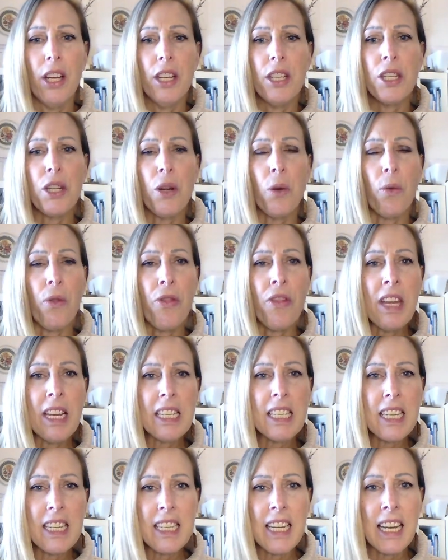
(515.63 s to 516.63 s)
So
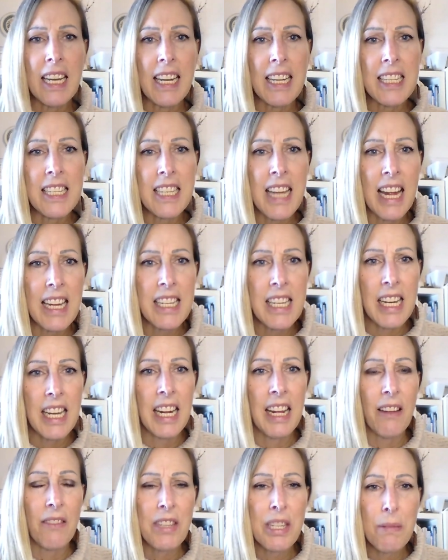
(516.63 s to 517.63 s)
this is a
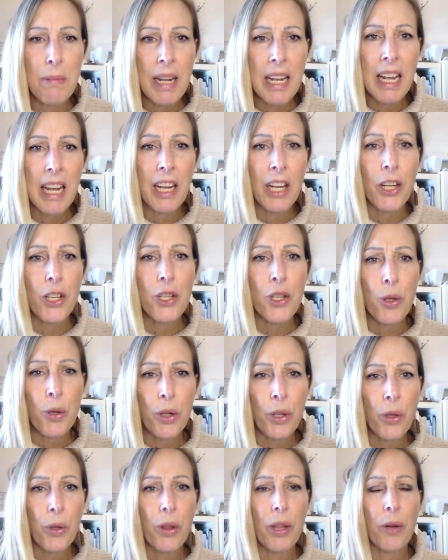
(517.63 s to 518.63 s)
necessity of speaking your
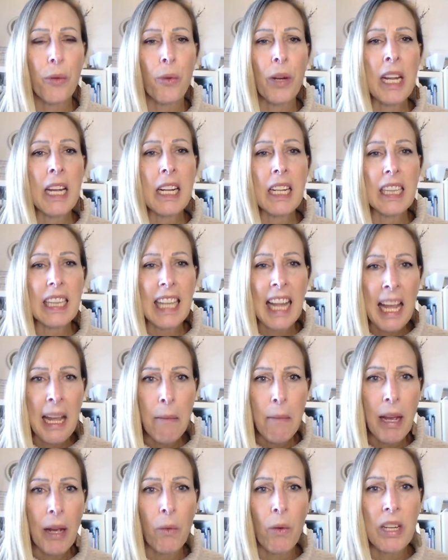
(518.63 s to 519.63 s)
truth and
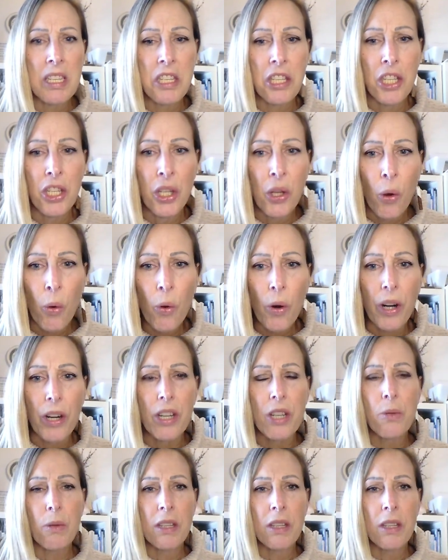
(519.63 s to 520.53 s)
reclaiming what's yours,